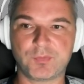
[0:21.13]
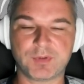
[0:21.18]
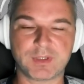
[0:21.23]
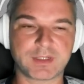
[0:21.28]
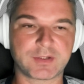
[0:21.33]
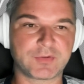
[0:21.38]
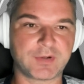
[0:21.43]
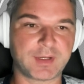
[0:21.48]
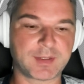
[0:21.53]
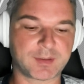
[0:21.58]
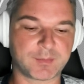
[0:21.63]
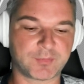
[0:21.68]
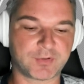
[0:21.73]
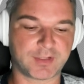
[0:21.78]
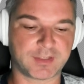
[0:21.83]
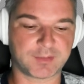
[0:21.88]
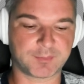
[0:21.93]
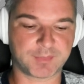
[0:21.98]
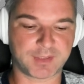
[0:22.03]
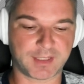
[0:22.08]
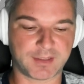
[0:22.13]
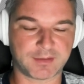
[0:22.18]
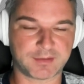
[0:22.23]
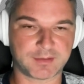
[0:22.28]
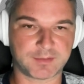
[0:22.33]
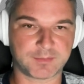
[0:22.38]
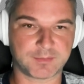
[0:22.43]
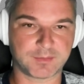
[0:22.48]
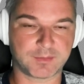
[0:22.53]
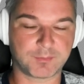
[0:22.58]
we want to create some random
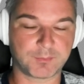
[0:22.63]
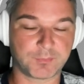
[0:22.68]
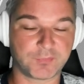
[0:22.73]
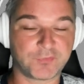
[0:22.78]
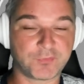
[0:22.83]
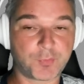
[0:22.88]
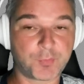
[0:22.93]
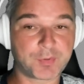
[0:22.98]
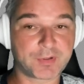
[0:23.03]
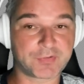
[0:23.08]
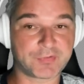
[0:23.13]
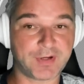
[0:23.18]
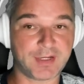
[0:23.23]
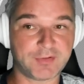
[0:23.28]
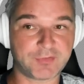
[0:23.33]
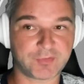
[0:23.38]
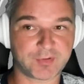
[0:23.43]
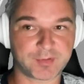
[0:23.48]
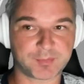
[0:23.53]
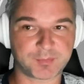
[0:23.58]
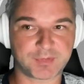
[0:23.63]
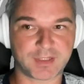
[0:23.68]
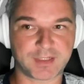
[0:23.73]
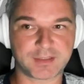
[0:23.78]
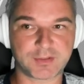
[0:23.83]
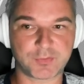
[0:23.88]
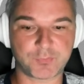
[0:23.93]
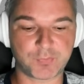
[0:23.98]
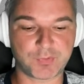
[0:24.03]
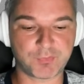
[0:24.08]
data. Before we create random
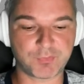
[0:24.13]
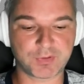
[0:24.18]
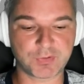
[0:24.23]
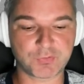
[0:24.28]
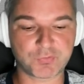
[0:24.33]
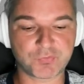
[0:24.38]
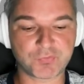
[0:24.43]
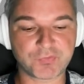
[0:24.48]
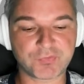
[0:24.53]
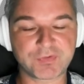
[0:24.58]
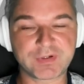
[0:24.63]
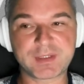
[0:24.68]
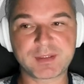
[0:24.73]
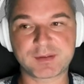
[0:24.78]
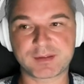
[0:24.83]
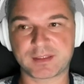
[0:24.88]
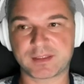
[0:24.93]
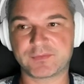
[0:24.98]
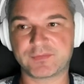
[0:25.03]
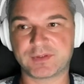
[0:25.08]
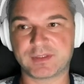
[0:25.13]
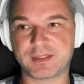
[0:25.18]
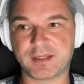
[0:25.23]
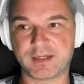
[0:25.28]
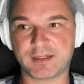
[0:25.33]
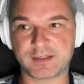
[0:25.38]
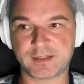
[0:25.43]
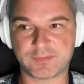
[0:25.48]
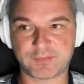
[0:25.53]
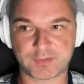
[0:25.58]
data, we want to reset the
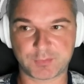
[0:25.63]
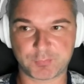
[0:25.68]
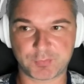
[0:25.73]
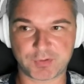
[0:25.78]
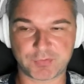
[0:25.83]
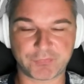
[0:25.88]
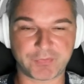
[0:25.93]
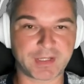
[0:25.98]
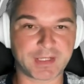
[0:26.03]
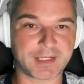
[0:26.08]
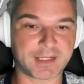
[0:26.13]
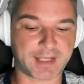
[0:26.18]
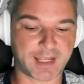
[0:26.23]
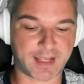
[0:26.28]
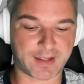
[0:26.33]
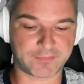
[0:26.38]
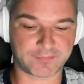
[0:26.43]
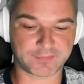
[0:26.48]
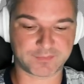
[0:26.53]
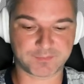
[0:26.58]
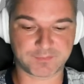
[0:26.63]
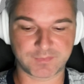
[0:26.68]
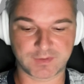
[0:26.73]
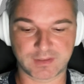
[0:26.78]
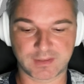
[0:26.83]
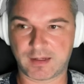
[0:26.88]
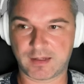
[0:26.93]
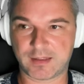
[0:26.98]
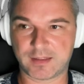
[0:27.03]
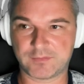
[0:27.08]
data that we already have.
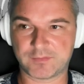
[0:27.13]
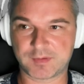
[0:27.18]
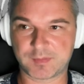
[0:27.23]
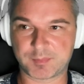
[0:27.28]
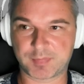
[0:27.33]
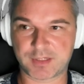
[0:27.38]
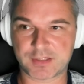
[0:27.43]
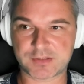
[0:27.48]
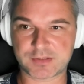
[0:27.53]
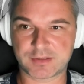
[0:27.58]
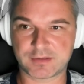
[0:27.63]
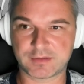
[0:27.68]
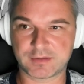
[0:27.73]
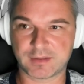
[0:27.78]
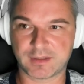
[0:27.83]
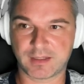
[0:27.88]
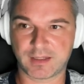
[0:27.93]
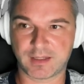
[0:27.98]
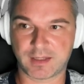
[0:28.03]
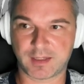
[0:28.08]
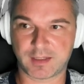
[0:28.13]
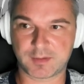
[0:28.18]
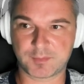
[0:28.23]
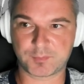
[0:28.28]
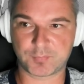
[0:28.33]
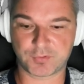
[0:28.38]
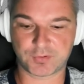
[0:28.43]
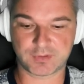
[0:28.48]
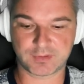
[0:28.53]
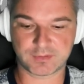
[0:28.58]
I have a special
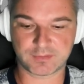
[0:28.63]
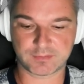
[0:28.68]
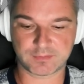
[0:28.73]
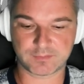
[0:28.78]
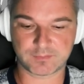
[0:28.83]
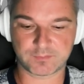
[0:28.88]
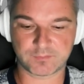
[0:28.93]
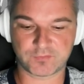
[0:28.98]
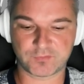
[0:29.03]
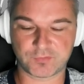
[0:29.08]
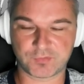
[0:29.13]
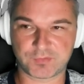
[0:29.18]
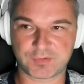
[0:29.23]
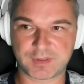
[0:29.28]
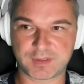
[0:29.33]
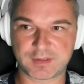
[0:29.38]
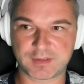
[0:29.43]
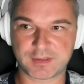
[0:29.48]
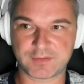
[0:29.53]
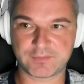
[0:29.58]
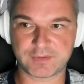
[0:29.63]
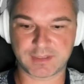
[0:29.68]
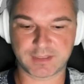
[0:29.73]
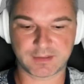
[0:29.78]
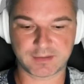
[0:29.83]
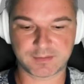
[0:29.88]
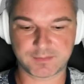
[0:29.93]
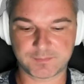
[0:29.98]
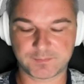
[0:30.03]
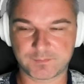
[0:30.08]
endpoint for resetting the
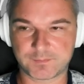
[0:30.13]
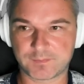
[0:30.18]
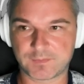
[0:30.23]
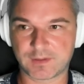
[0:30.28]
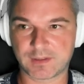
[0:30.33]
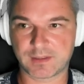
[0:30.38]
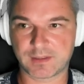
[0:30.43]
data,